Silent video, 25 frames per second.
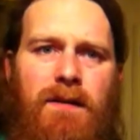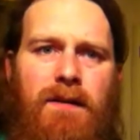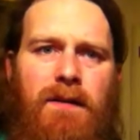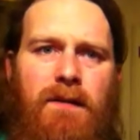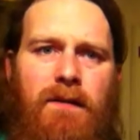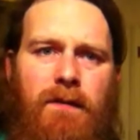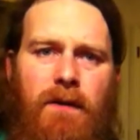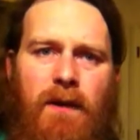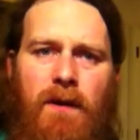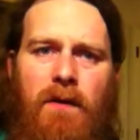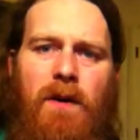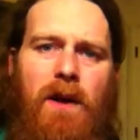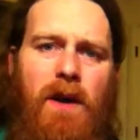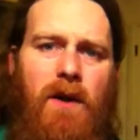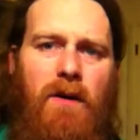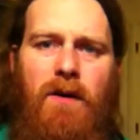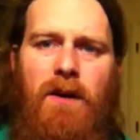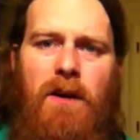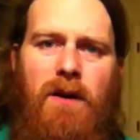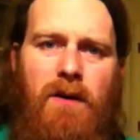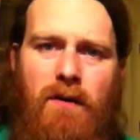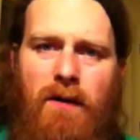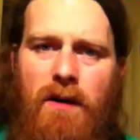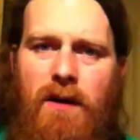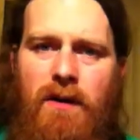the
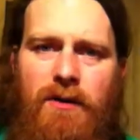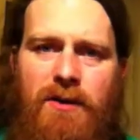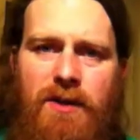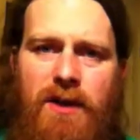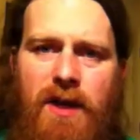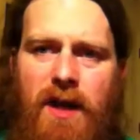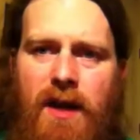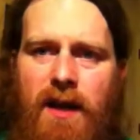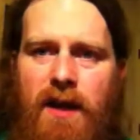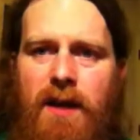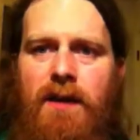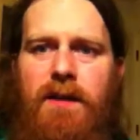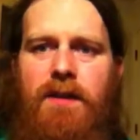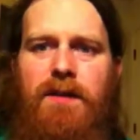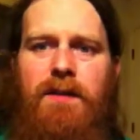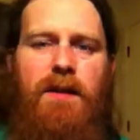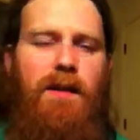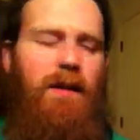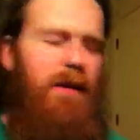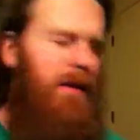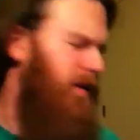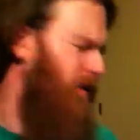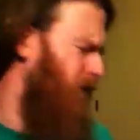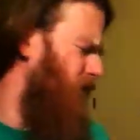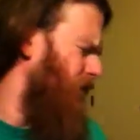Ferrero Rochers.
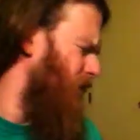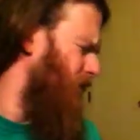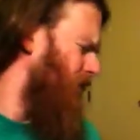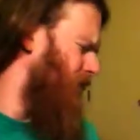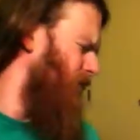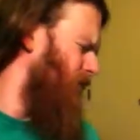Oh,